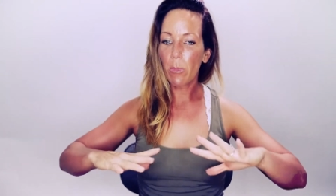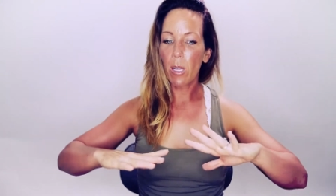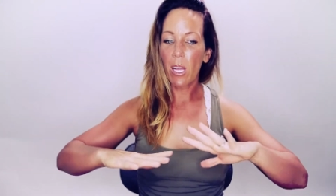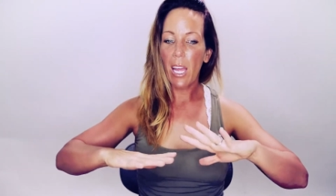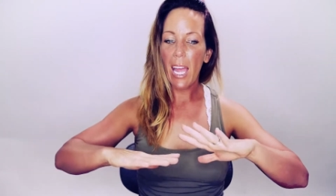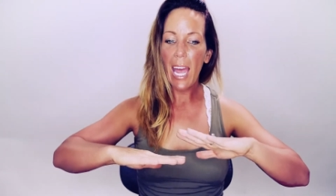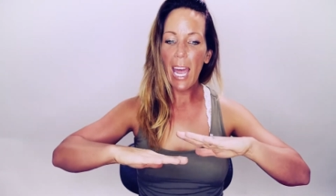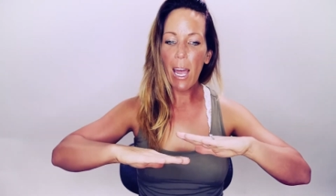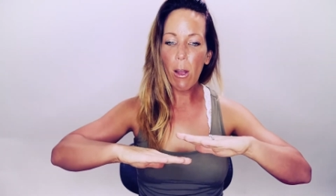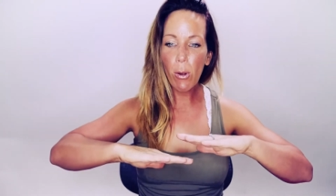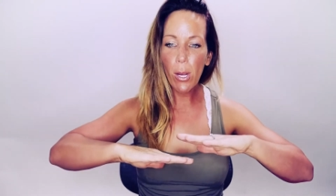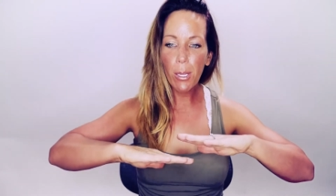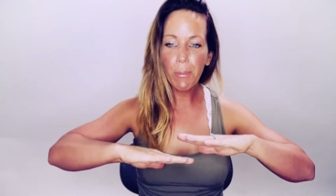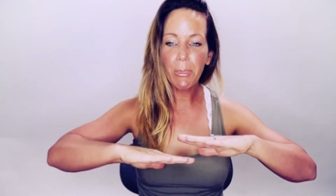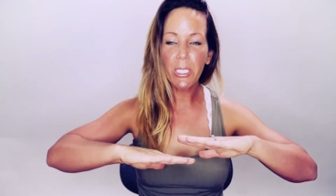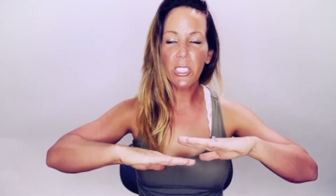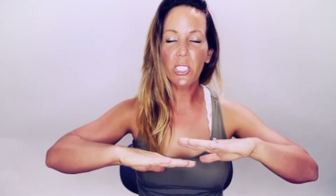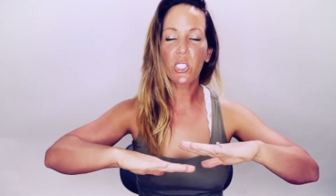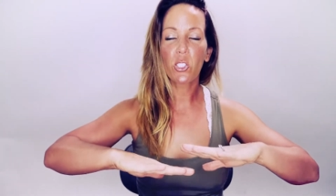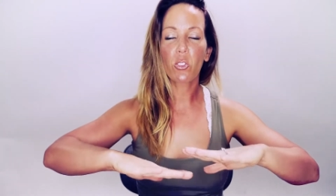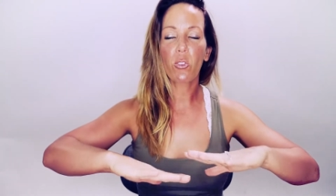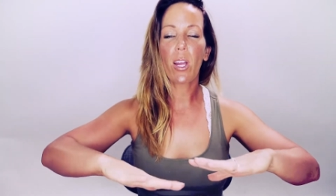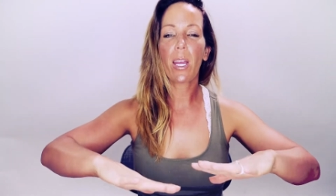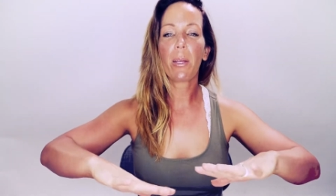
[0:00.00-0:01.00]
how I'm
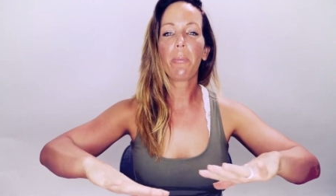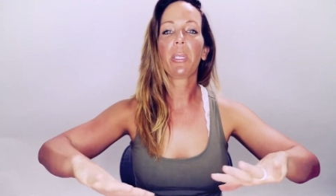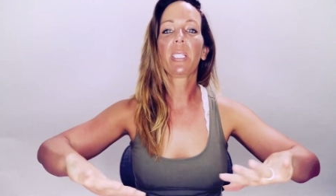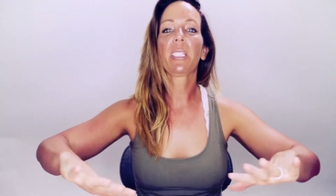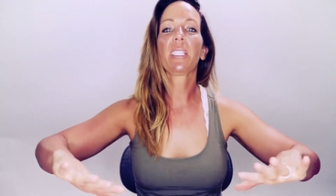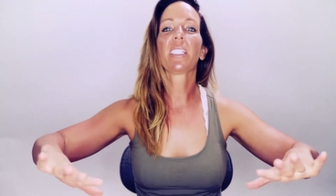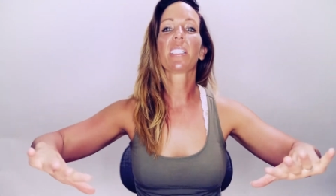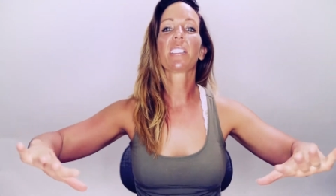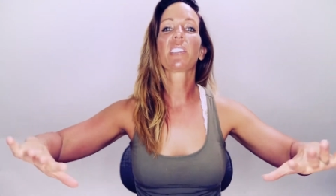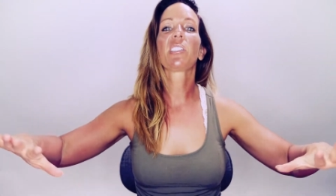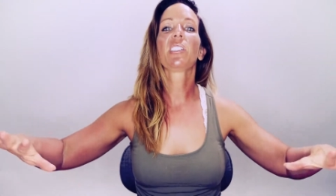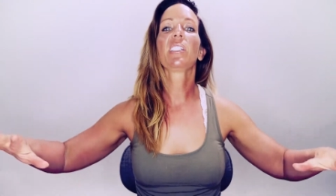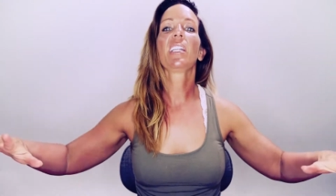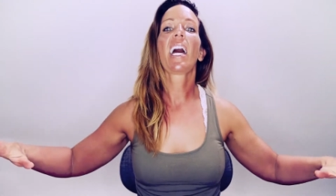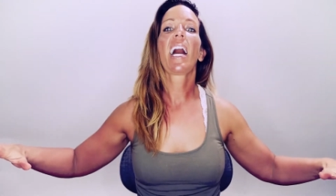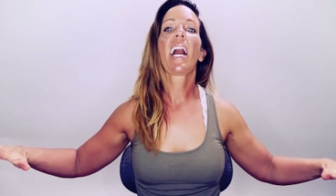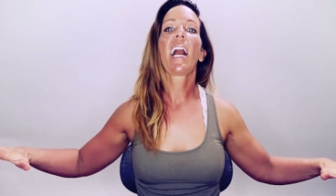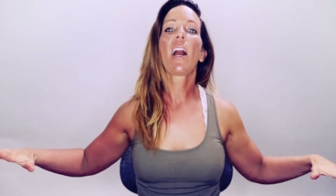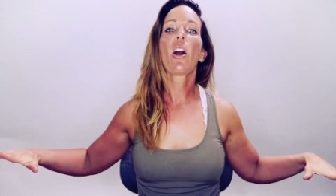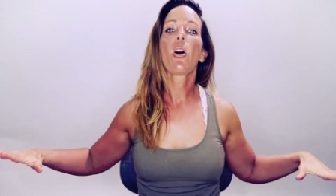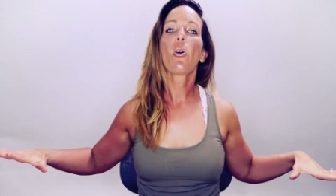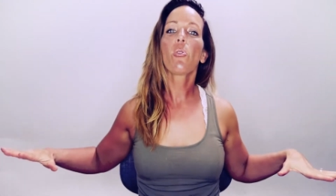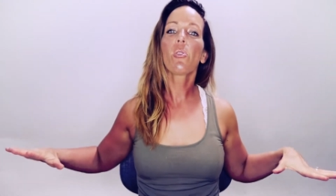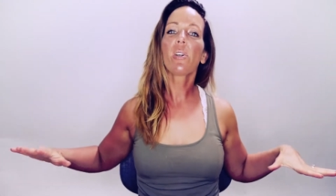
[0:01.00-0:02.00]
describing this
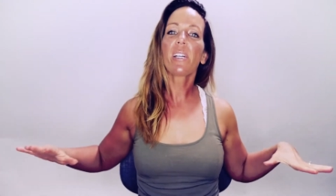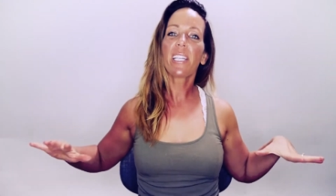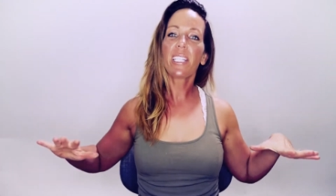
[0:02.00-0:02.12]
now